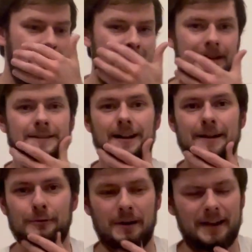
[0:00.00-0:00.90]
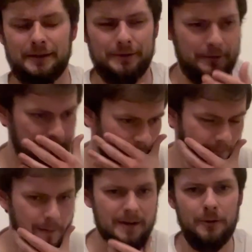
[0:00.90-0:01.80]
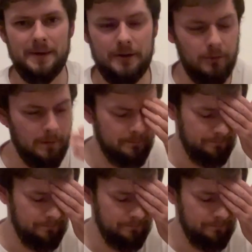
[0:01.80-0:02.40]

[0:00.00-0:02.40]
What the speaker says: a title, I don't know, maybe I'll make one.